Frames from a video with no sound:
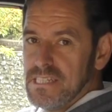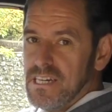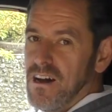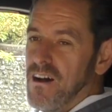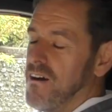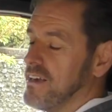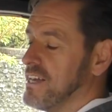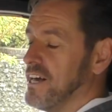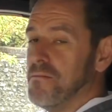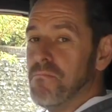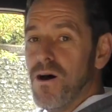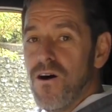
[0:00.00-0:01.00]
Oh,
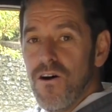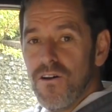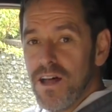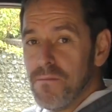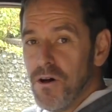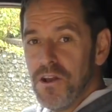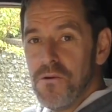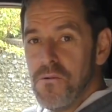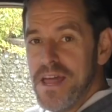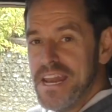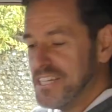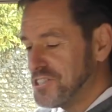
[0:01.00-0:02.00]
come on, I'm on a
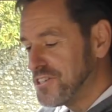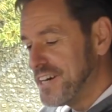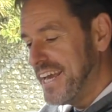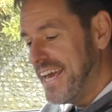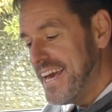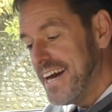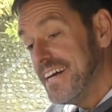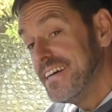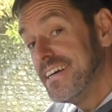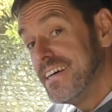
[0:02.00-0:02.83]
winning streak here.